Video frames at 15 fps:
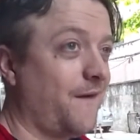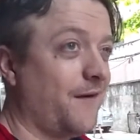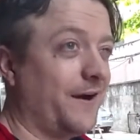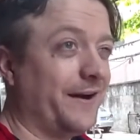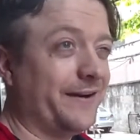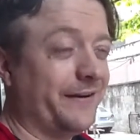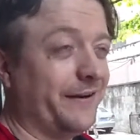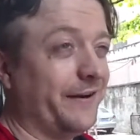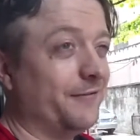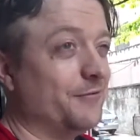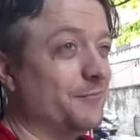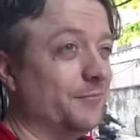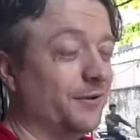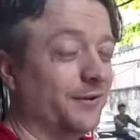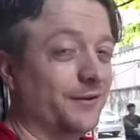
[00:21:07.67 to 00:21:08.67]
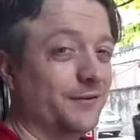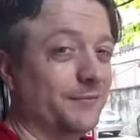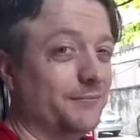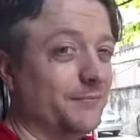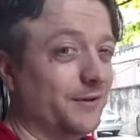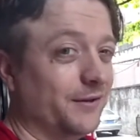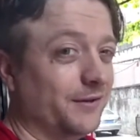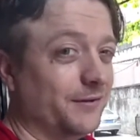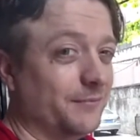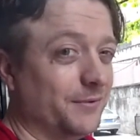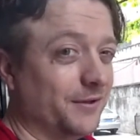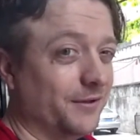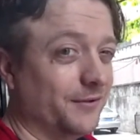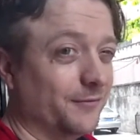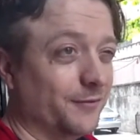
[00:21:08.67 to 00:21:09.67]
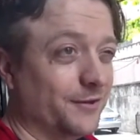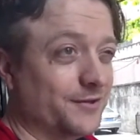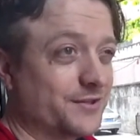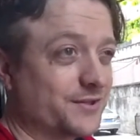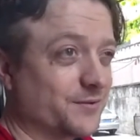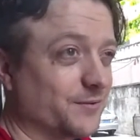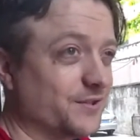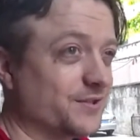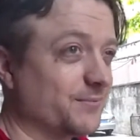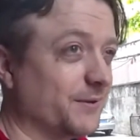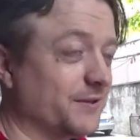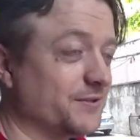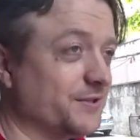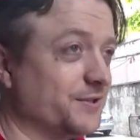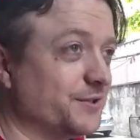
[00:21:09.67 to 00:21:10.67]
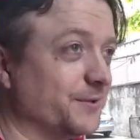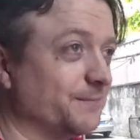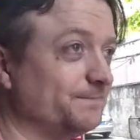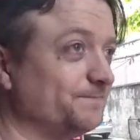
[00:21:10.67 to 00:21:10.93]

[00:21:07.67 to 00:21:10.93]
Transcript: I have a million one stories about teaching.